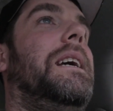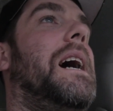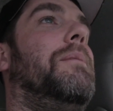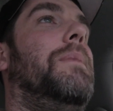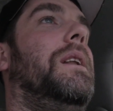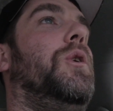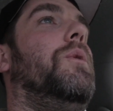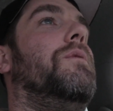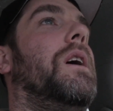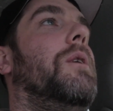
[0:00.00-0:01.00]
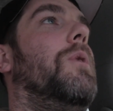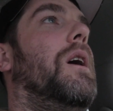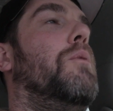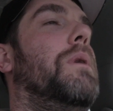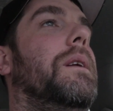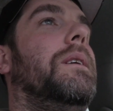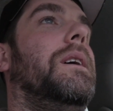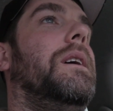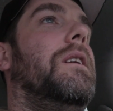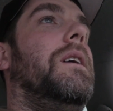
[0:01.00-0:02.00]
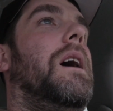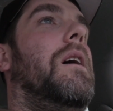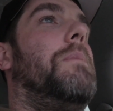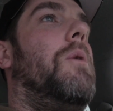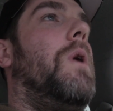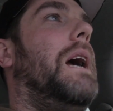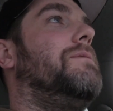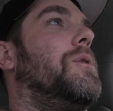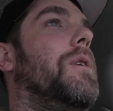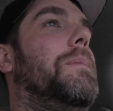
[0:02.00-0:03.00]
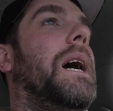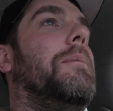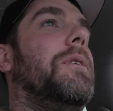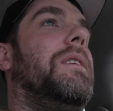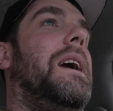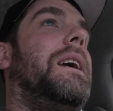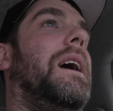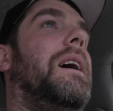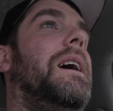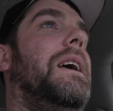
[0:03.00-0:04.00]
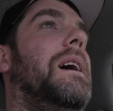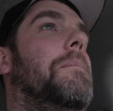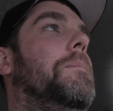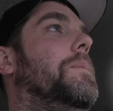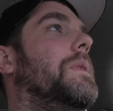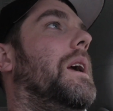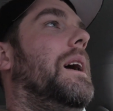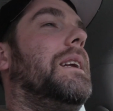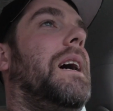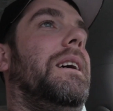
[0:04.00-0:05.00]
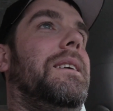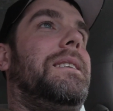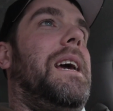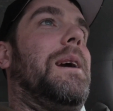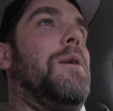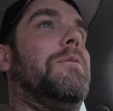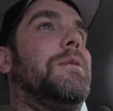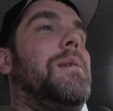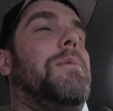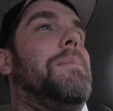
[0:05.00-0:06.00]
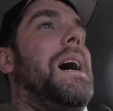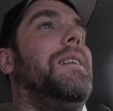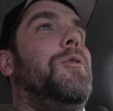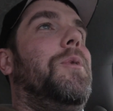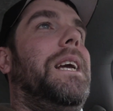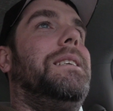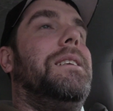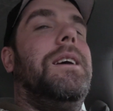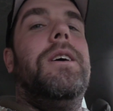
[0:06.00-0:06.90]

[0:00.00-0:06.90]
he hadn't been doing very well. But uh, my wife's going to be able to take care of him and kind of take over some of my duties,